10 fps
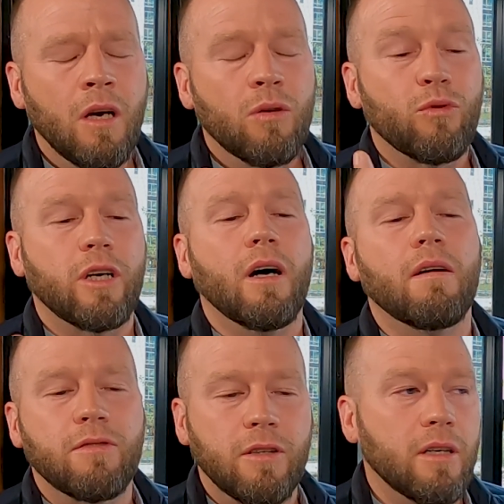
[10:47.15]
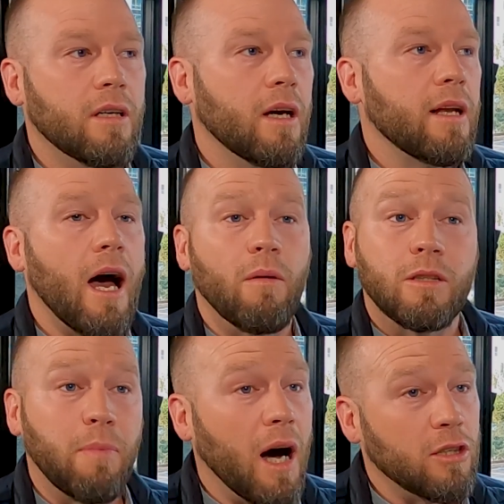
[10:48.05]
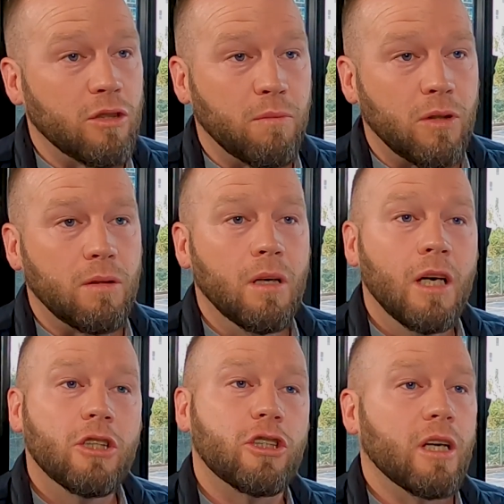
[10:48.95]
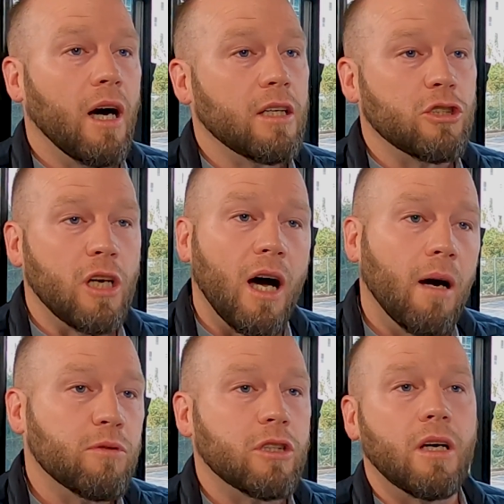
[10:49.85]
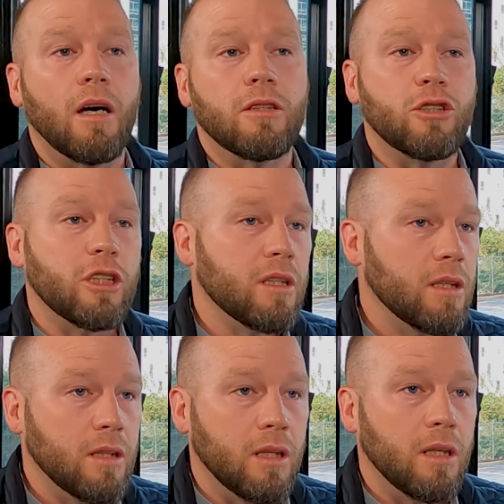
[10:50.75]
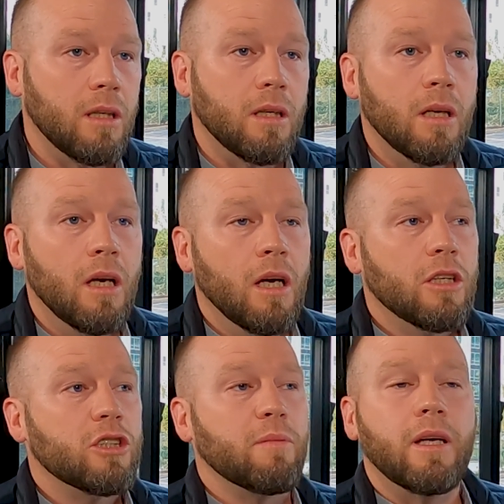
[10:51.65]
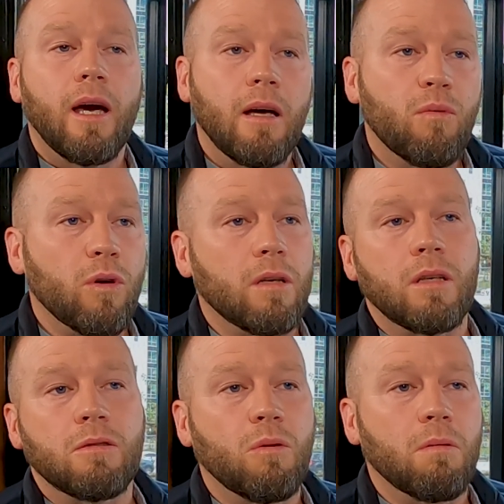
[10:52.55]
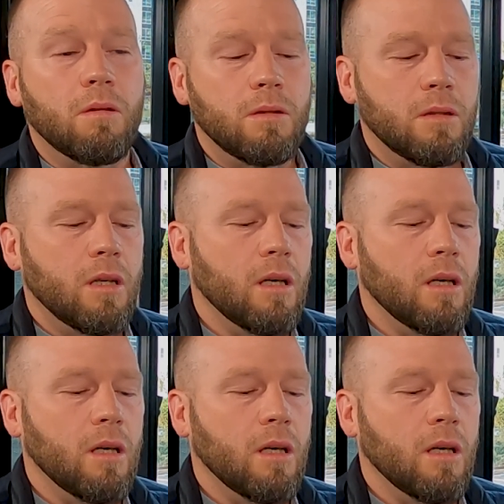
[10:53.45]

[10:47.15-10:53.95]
recovery and how it's possible. She got a job, she got her GED, she began working towards